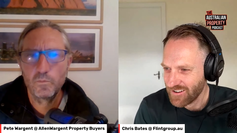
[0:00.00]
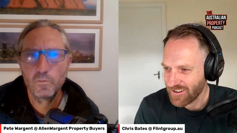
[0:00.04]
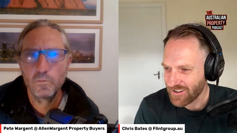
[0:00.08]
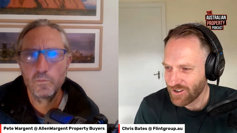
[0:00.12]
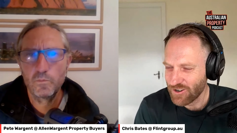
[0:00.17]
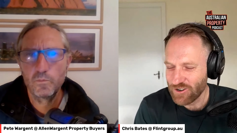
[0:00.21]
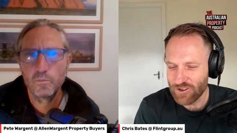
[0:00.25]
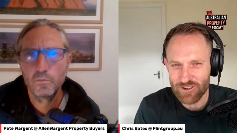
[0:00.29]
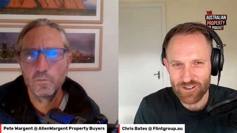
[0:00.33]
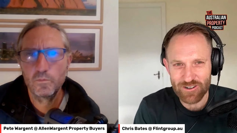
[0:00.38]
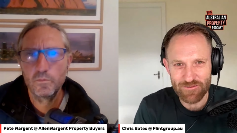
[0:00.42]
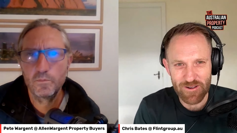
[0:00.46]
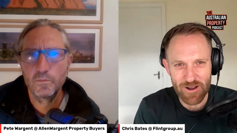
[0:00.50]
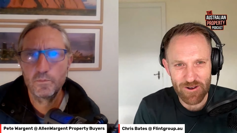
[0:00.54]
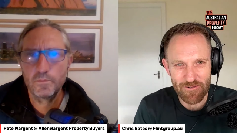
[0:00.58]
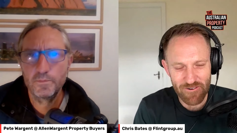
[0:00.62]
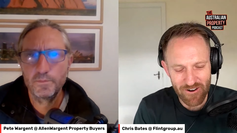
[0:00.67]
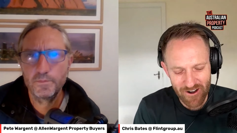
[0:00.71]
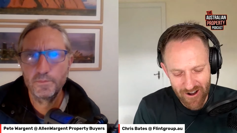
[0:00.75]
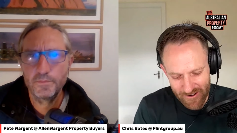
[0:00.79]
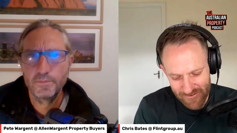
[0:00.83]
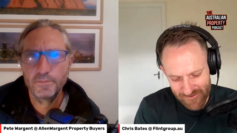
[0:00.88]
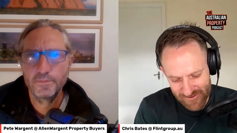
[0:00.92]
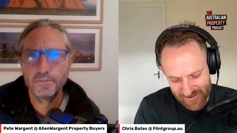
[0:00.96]
Speaker 1: calling my
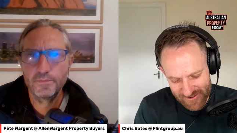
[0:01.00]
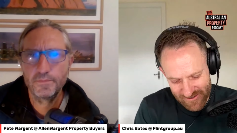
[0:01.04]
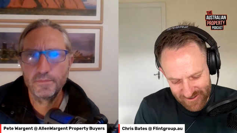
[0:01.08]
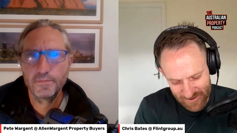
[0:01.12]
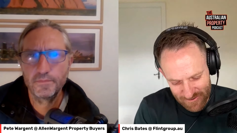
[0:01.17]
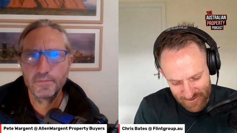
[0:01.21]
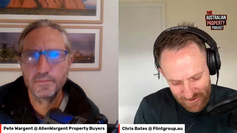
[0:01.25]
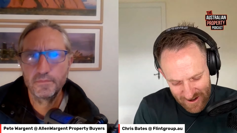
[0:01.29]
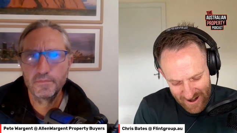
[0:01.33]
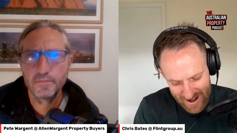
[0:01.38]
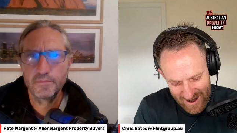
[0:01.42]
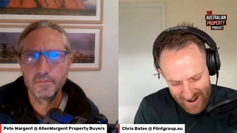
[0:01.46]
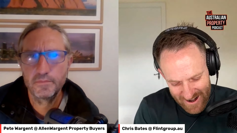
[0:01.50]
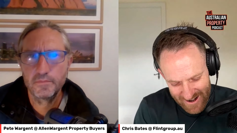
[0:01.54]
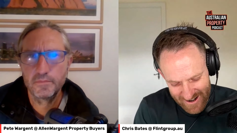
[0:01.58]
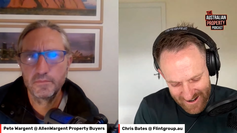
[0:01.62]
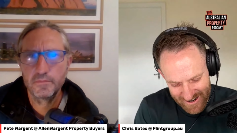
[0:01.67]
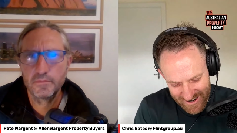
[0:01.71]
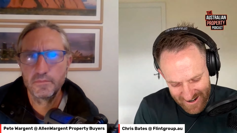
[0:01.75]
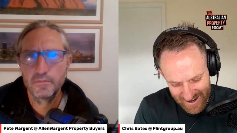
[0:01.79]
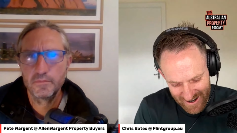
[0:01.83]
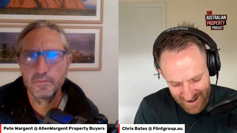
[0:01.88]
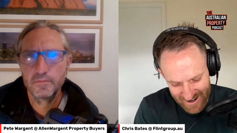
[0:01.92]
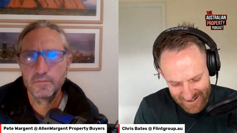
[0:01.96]
wife on the way
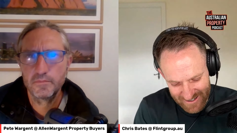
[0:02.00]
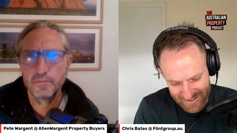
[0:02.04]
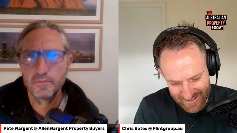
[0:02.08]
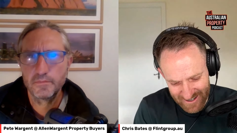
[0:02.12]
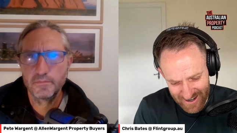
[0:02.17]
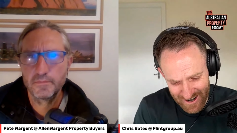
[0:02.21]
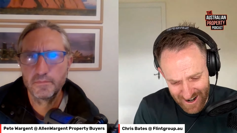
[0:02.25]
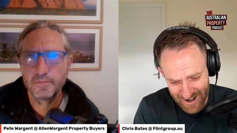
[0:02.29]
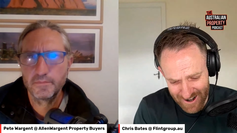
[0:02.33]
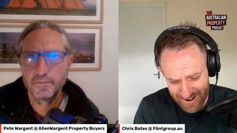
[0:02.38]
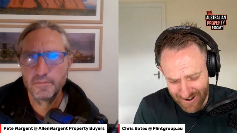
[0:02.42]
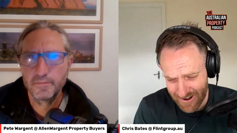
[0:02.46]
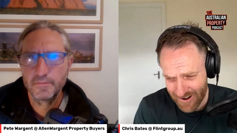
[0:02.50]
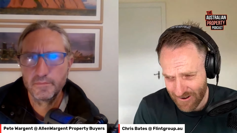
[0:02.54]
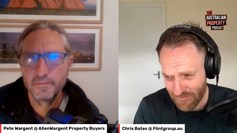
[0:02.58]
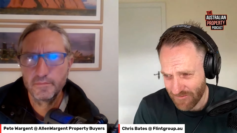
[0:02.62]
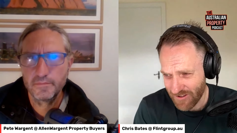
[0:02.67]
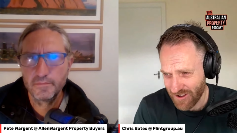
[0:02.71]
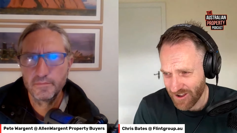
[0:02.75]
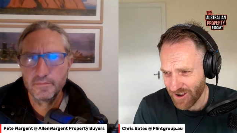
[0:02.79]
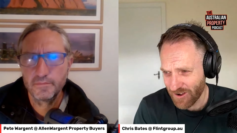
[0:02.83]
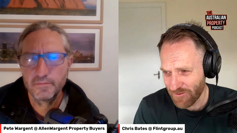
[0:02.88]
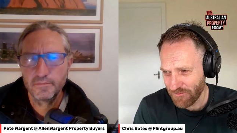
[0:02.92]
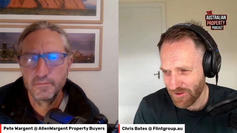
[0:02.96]
and saying, "Oh
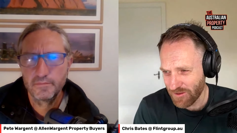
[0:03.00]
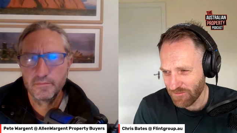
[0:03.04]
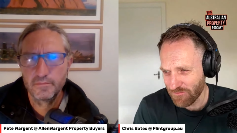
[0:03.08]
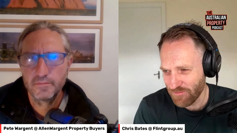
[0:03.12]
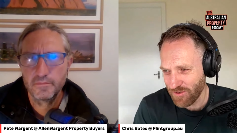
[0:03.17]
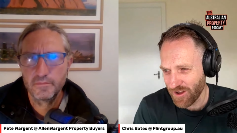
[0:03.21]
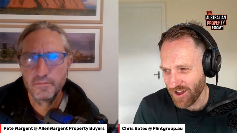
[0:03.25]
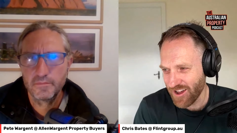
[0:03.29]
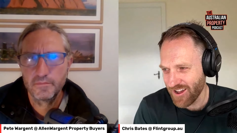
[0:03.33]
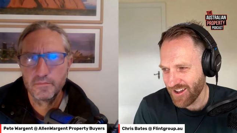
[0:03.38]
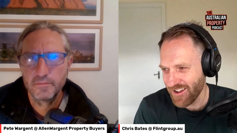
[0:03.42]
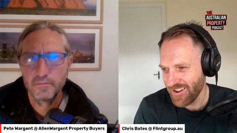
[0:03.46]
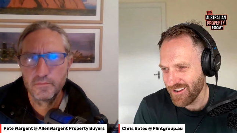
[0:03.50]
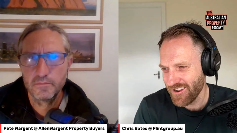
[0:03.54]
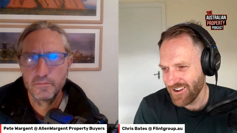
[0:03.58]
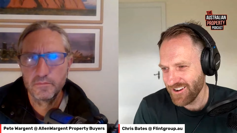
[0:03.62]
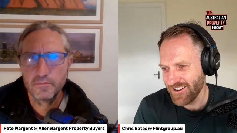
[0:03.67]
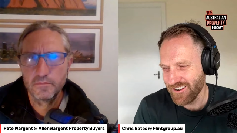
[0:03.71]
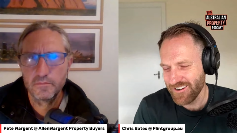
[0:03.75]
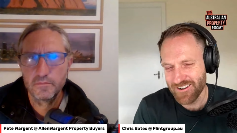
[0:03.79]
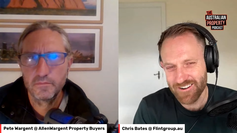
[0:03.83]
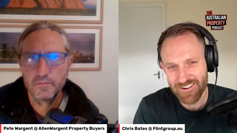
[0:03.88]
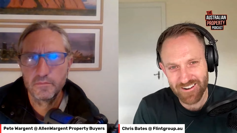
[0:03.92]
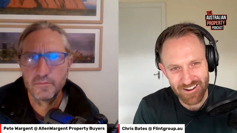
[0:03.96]
man, I'm in
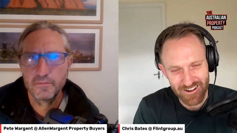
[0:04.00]
pain.